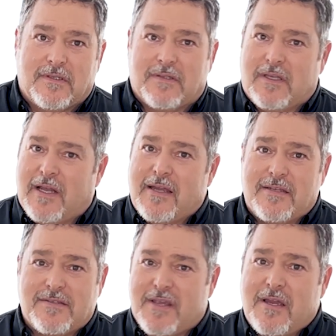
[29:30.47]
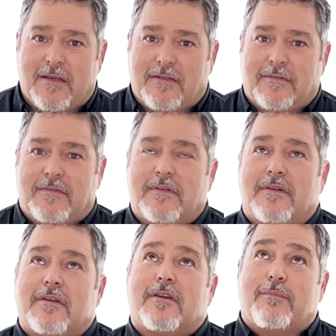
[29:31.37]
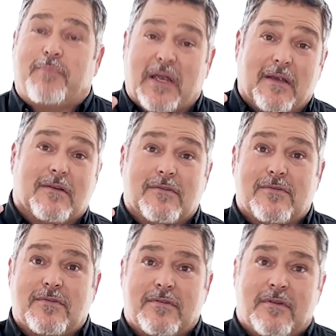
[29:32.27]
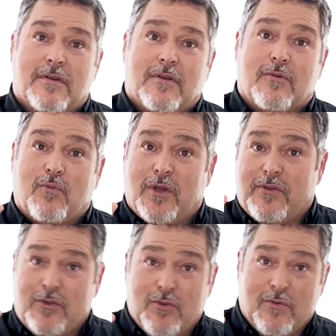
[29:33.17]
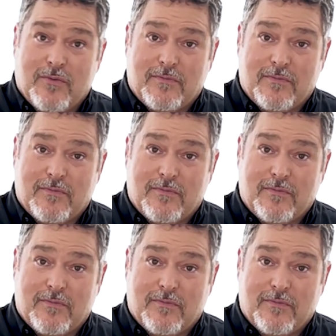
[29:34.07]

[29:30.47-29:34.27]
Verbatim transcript: that I desire compares with you